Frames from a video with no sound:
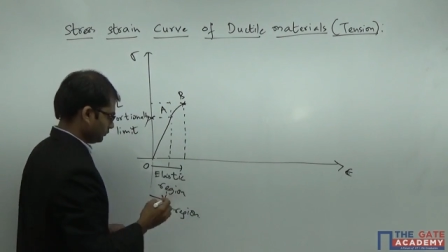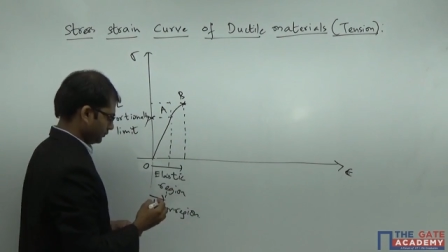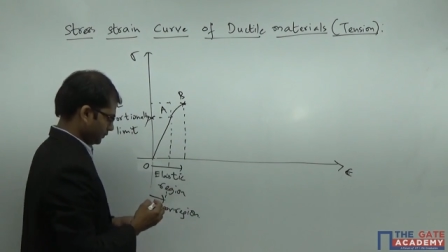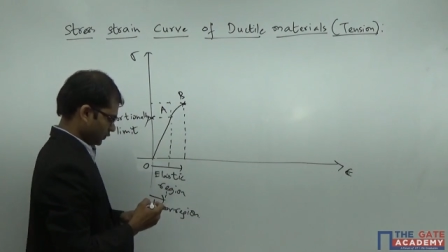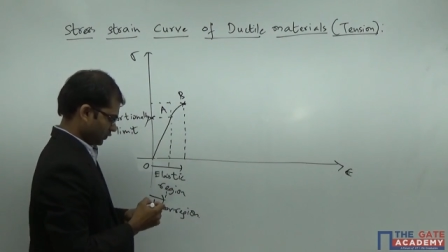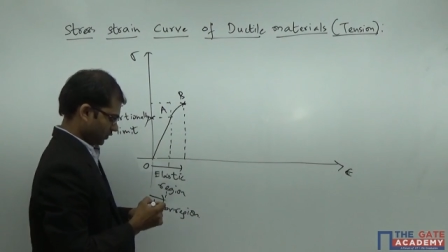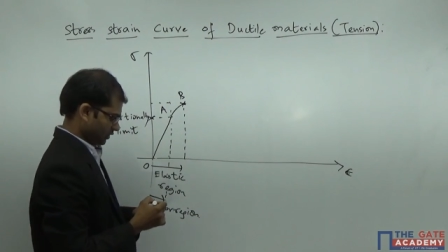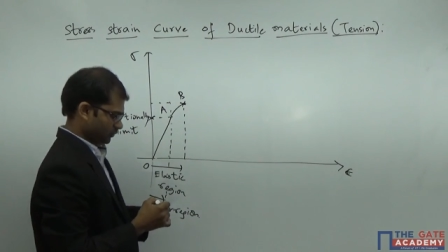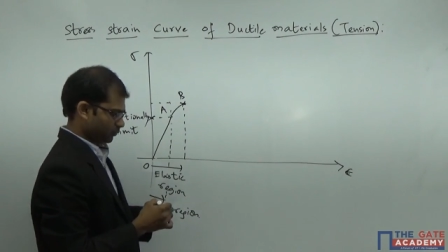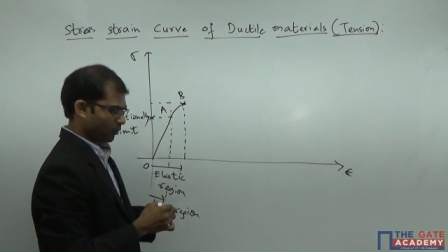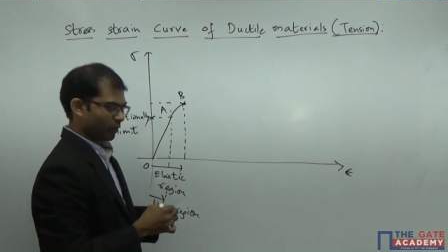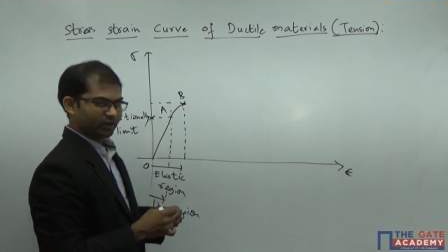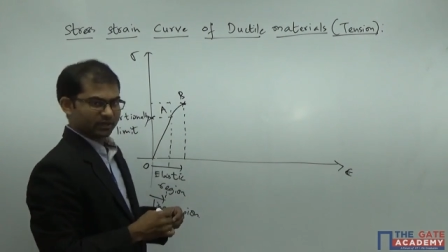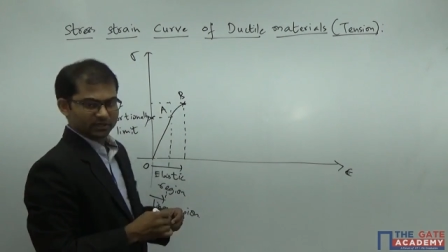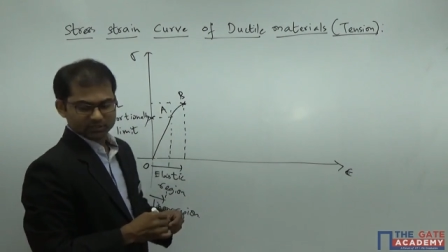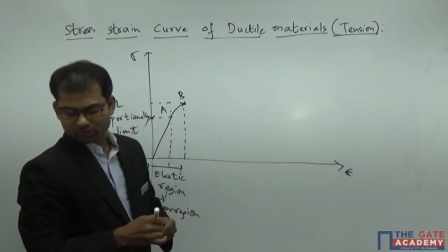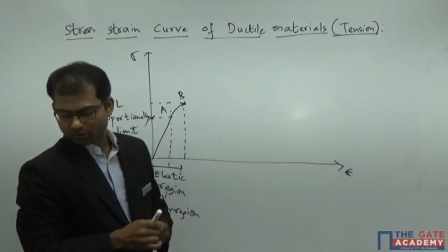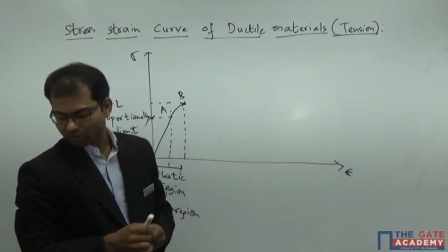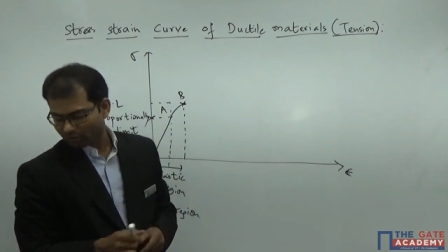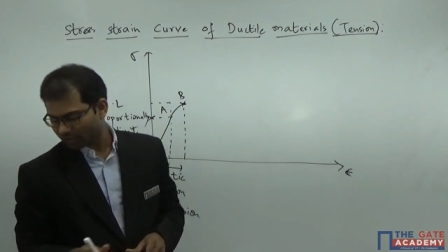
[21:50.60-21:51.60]
So this point
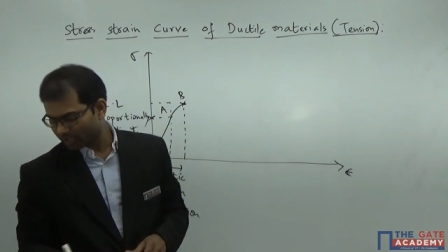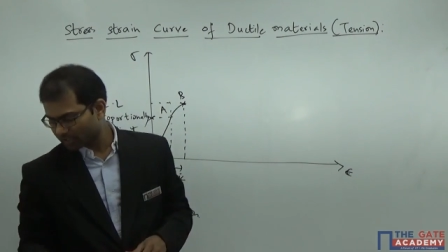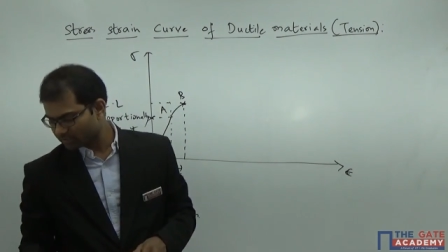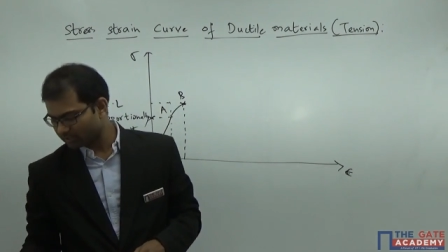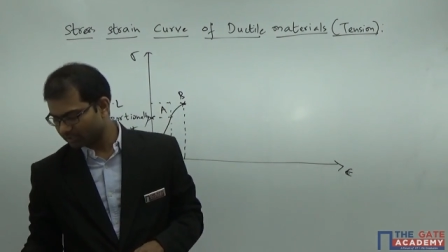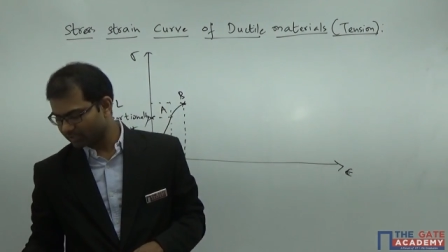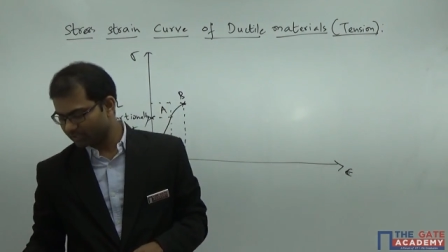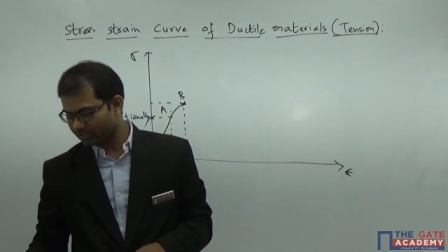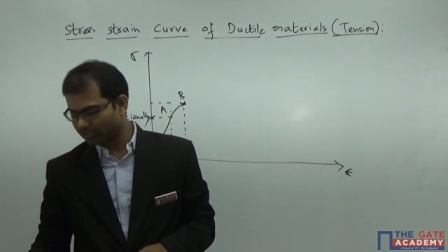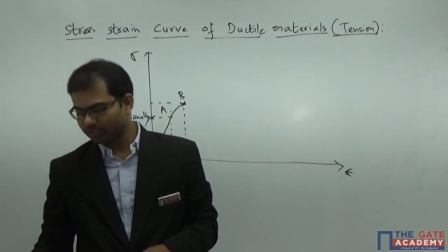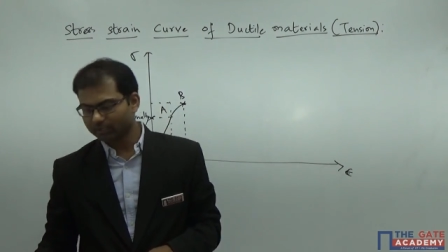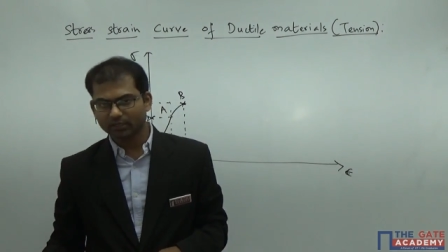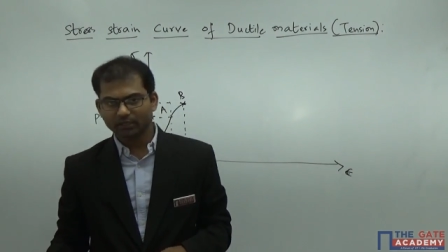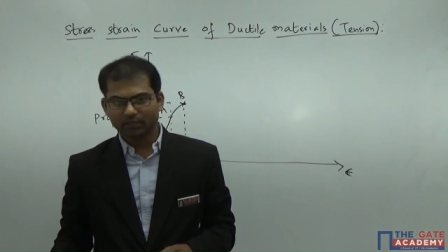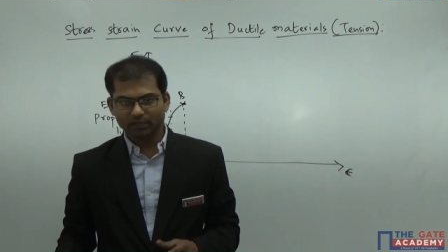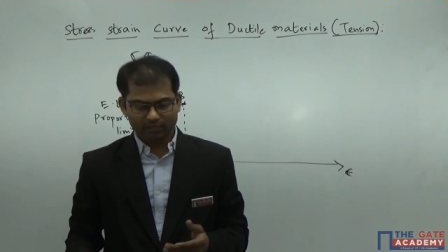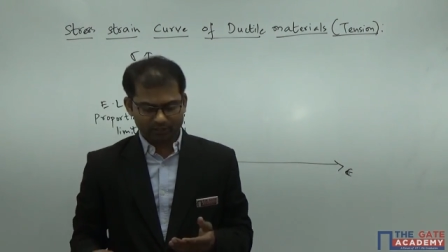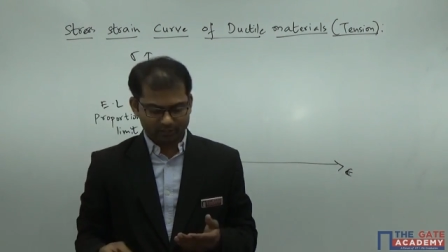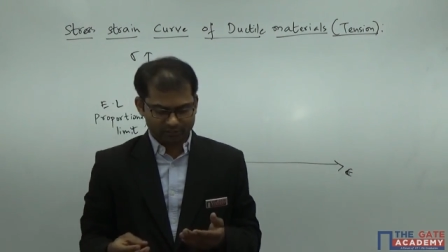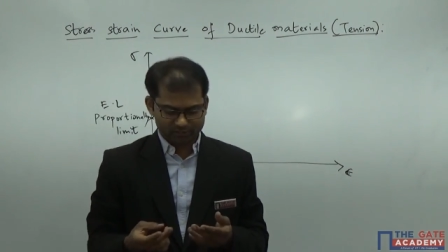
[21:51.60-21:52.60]
is called as linear
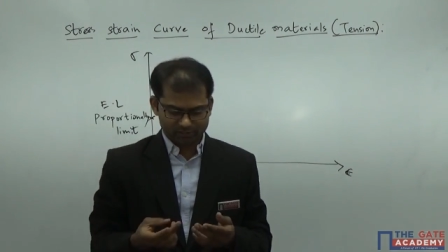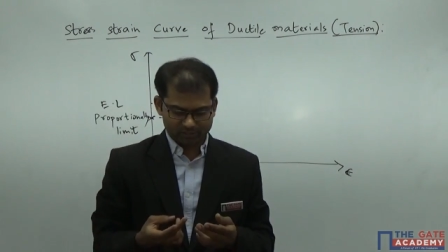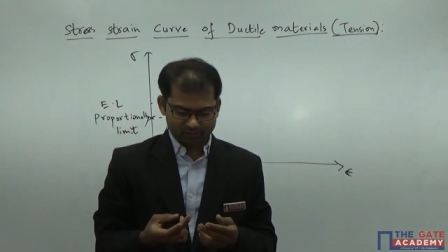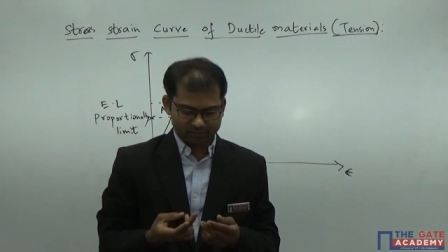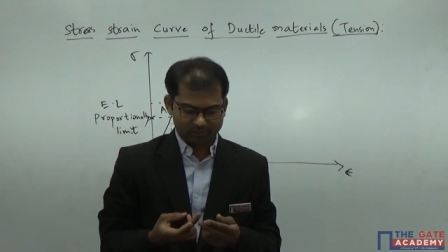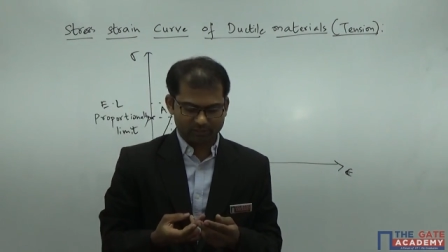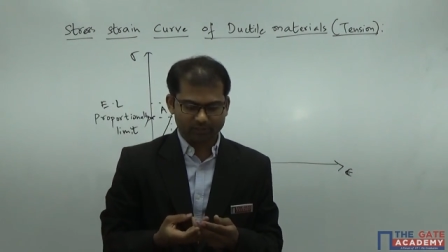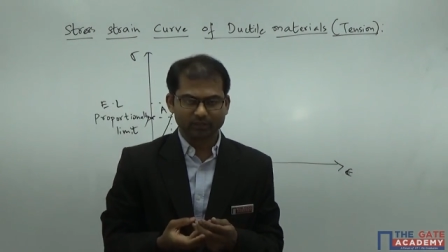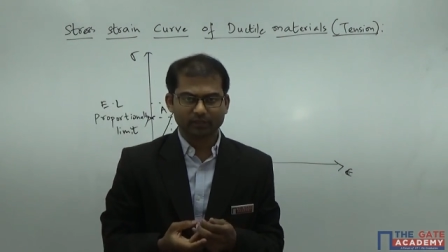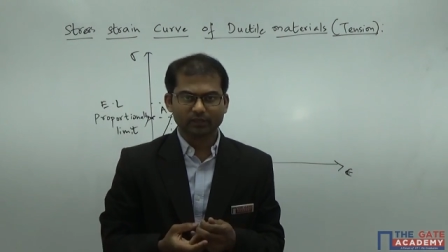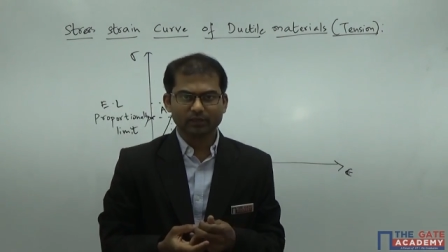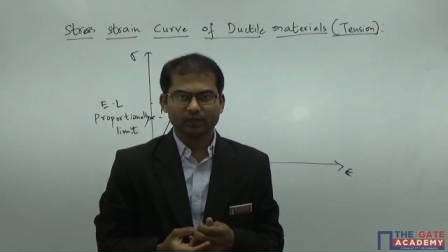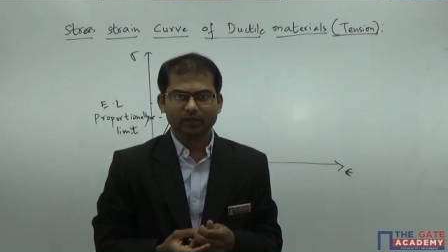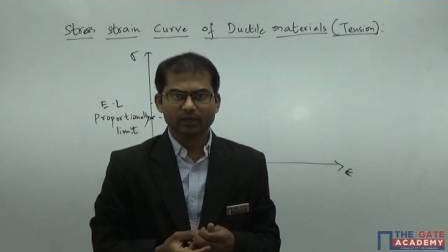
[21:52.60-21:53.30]
region here.